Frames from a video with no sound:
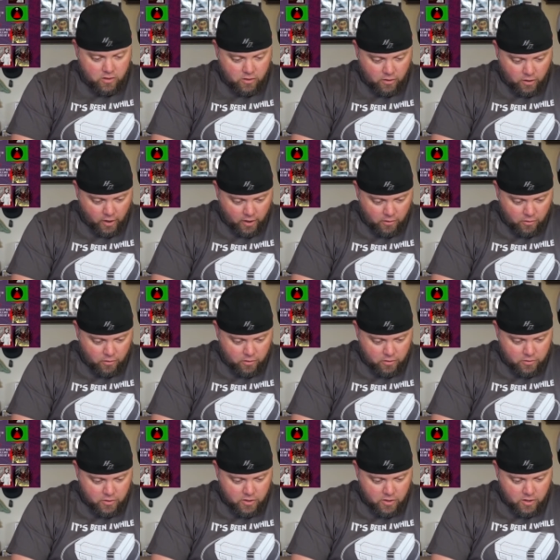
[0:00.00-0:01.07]
Okay,
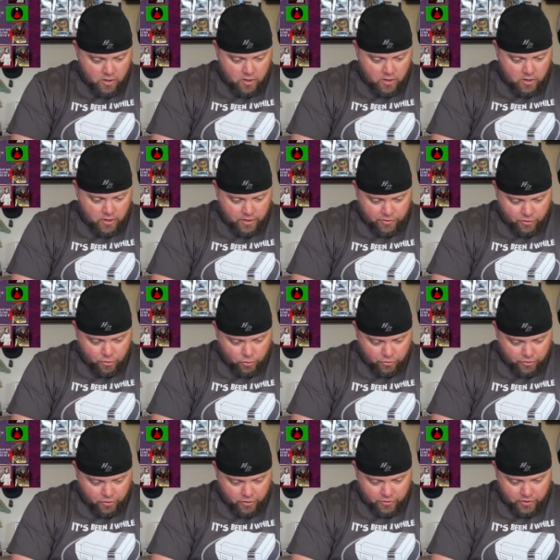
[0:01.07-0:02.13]
that's cool.
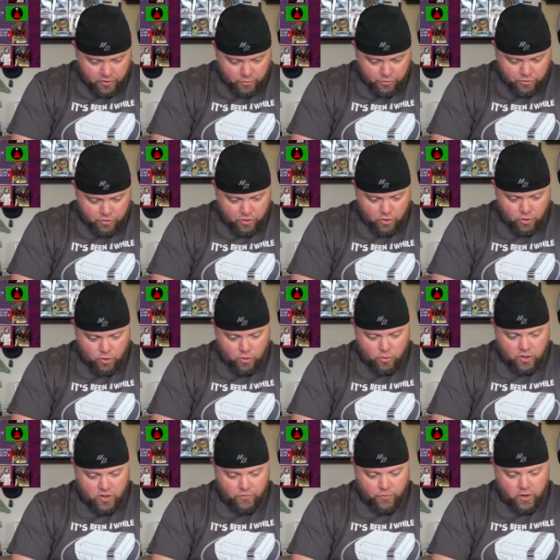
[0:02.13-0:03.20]
So it looks like there was two
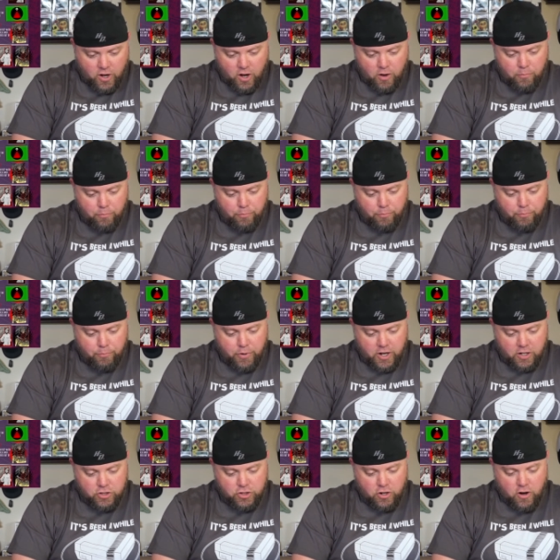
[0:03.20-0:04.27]
different
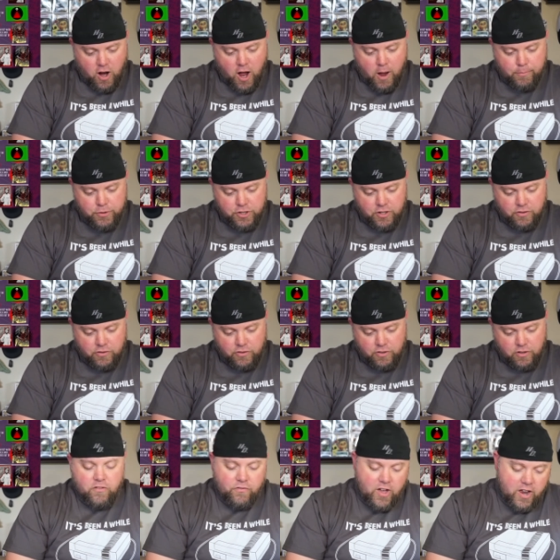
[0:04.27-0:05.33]
picture options.
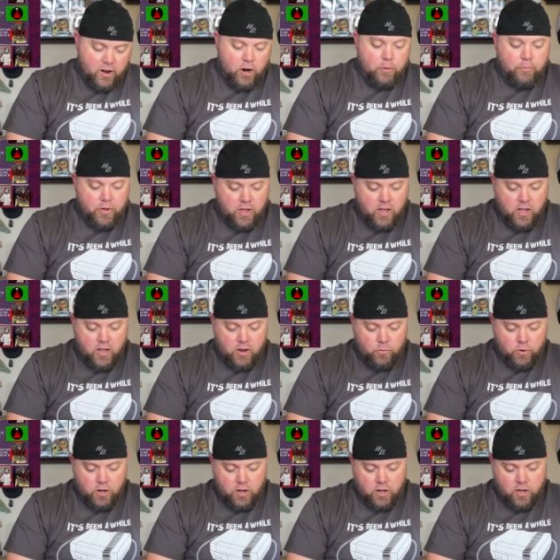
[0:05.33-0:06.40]
Fan art pen.
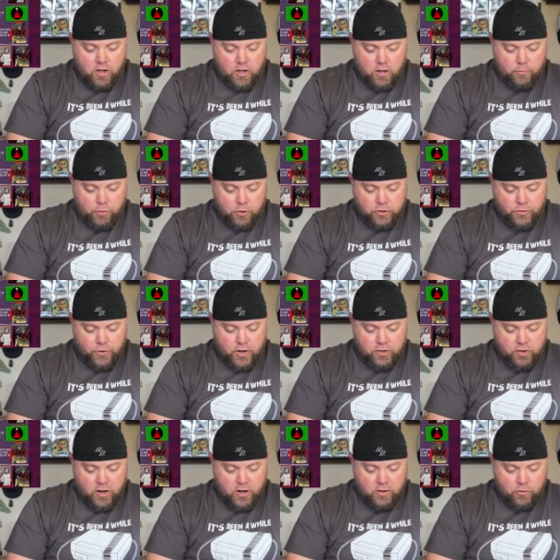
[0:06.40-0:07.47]
We uh, approached
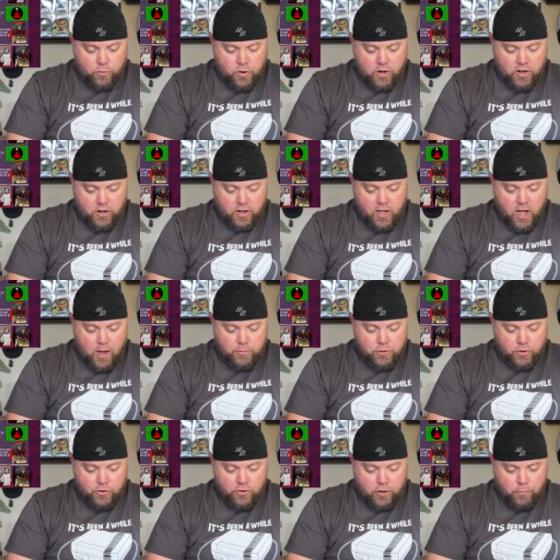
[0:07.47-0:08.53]
franchise wanting to
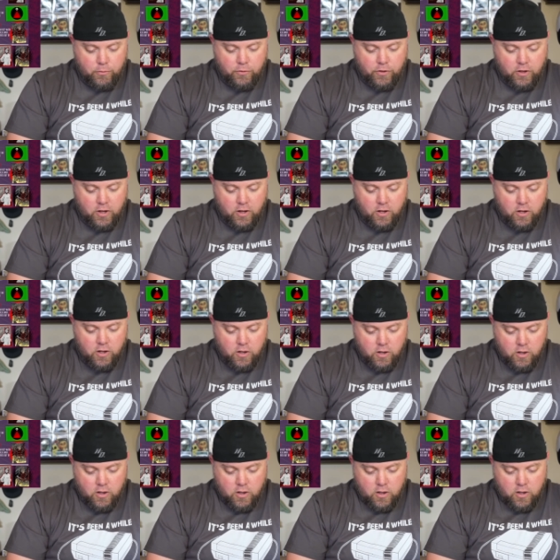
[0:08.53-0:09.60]
capture some of the
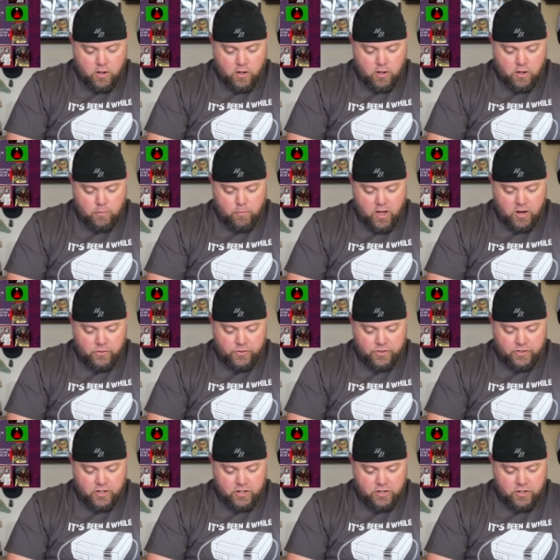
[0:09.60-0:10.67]
uh,
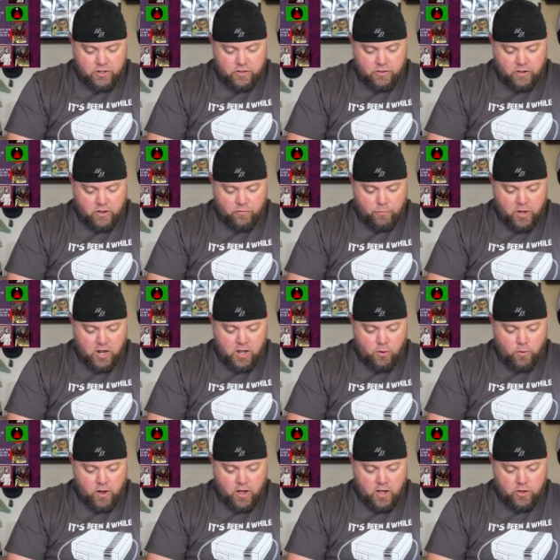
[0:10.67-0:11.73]
manifestations of
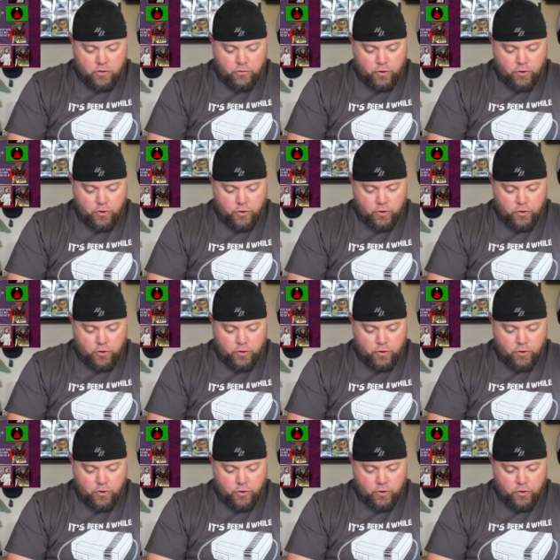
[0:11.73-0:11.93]
Pennywise